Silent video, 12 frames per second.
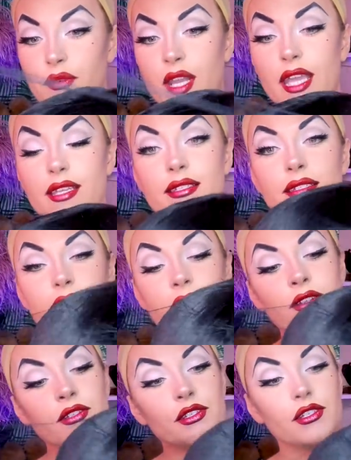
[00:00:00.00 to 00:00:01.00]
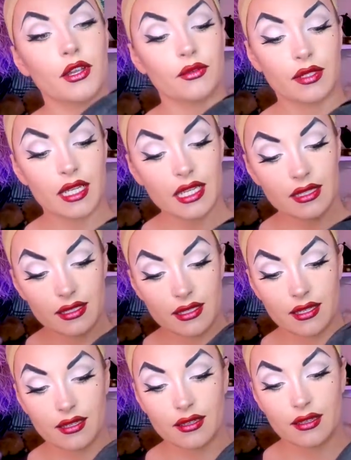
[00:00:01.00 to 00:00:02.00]
nice, so neat.
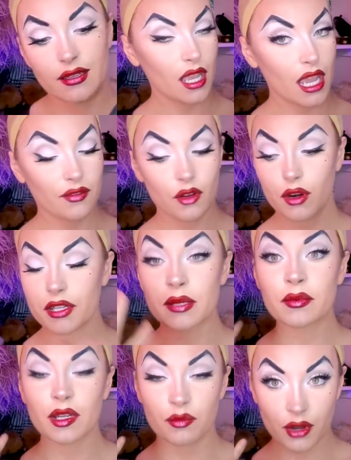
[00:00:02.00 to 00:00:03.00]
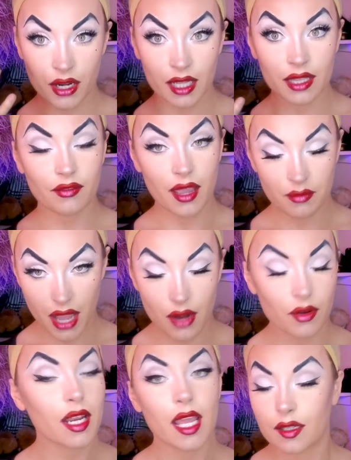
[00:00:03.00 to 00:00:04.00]
And of course I'm gonna put on the
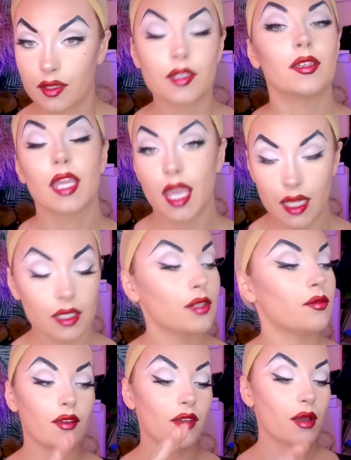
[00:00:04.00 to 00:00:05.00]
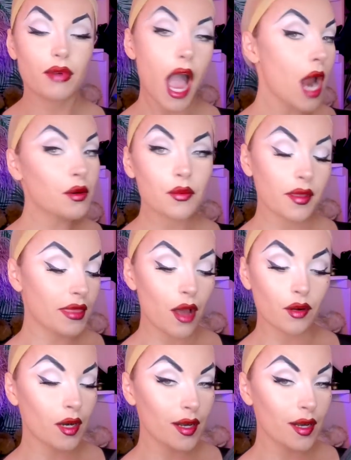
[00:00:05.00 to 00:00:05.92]
Vampira nails. You can't do with Vampira without her